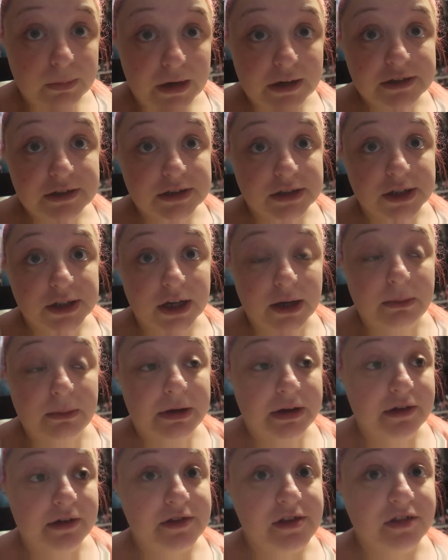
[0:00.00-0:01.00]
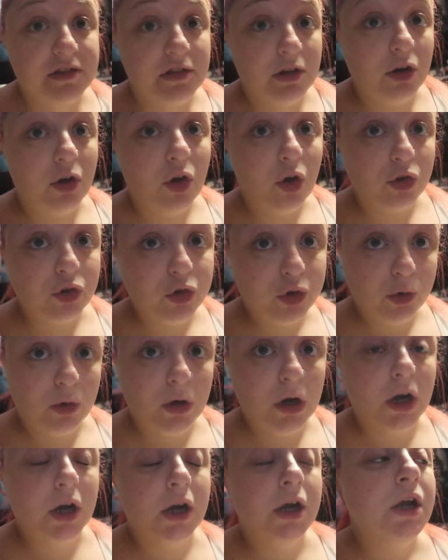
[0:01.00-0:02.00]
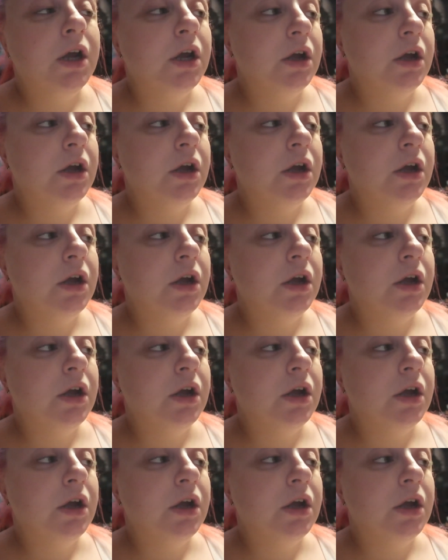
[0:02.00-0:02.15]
better tonight because it's a lot cooler.